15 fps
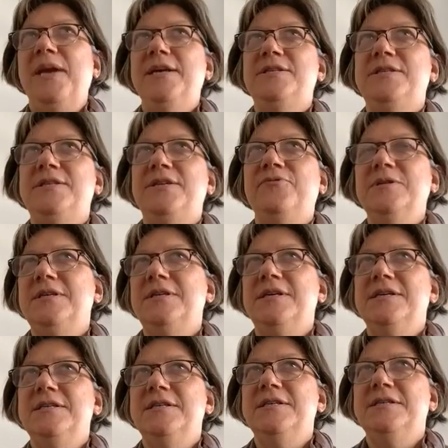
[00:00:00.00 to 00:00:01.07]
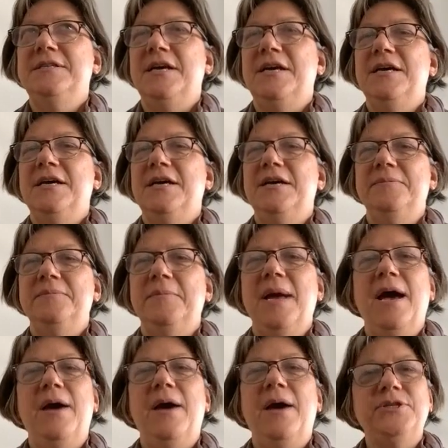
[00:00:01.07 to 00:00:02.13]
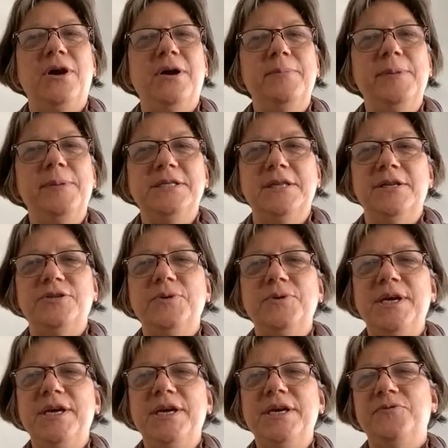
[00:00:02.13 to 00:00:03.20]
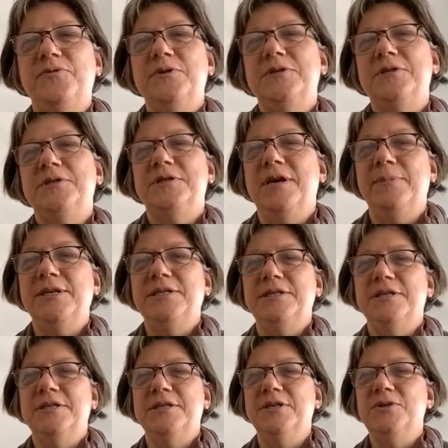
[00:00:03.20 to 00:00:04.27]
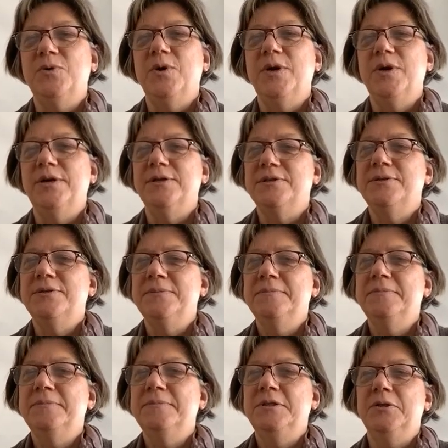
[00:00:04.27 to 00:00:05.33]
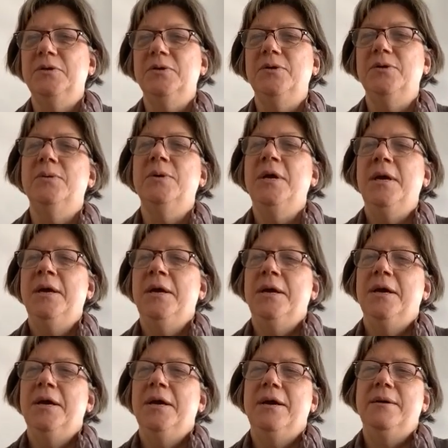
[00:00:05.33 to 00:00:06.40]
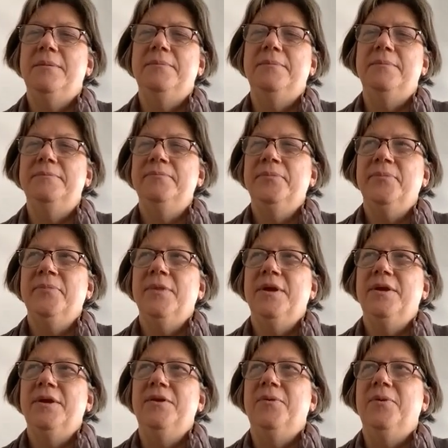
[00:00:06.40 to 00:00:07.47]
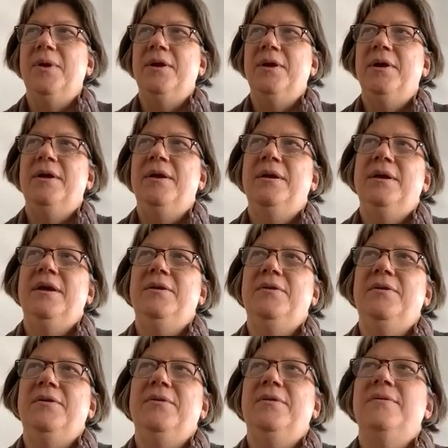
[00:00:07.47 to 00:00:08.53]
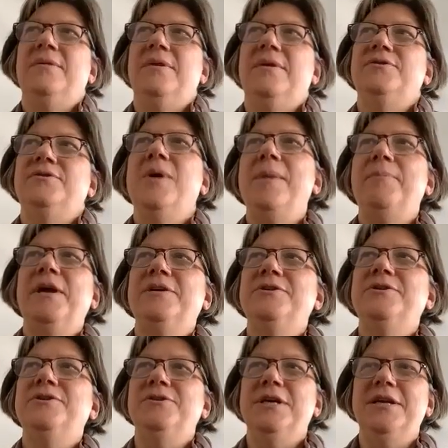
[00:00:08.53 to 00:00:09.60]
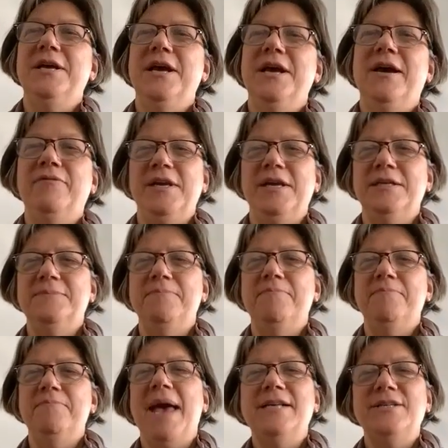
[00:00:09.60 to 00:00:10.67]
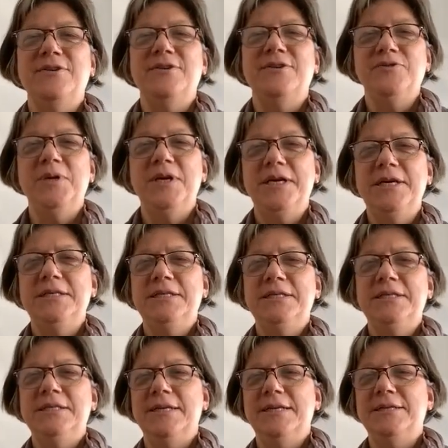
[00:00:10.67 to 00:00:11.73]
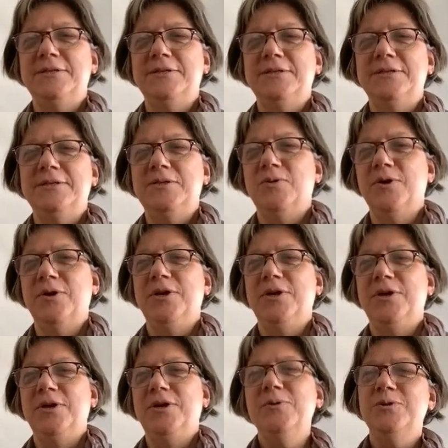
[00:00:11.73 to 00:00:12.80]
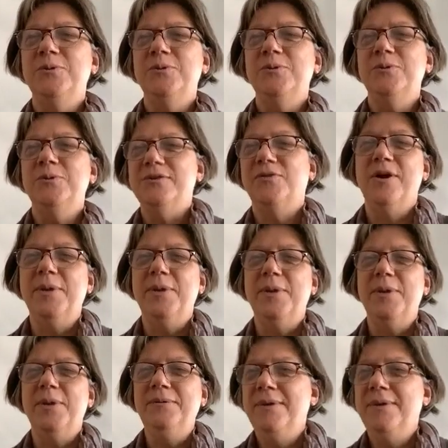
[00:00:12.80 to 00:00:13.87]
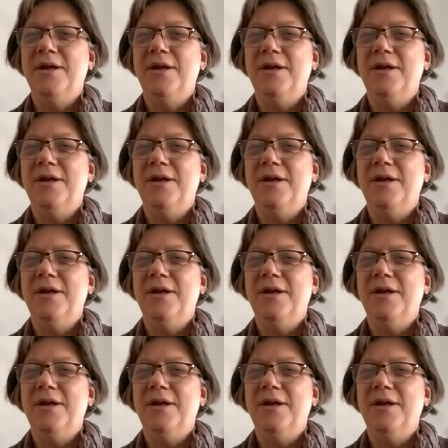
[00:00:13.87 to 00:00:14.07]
biggest difference is how much carbon is in the trees versus how much is in the soils. So, you know, in the tropics, you tend to have these massive trees that store huge amounts of carbon